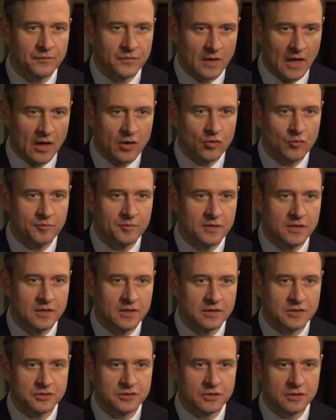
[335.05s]

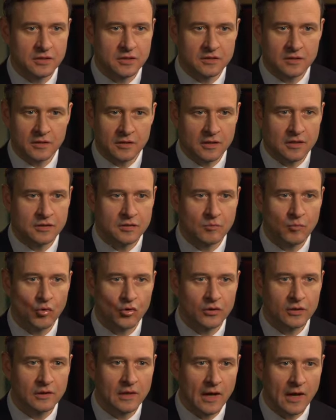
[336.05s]
IOP is in the
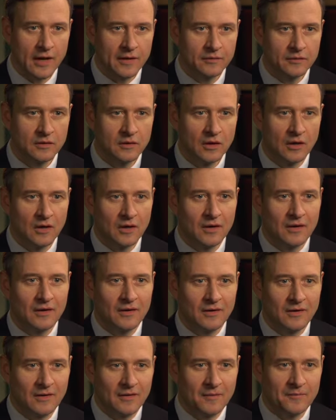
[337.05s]
borderline,
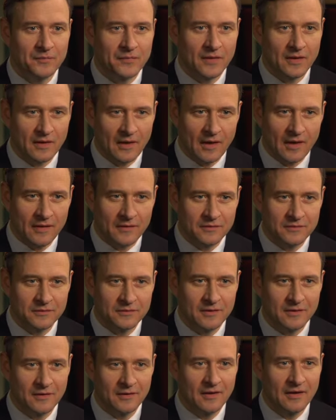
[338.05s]

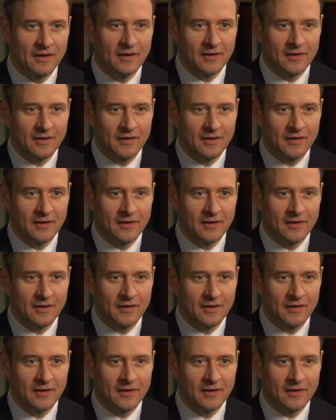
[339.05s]
and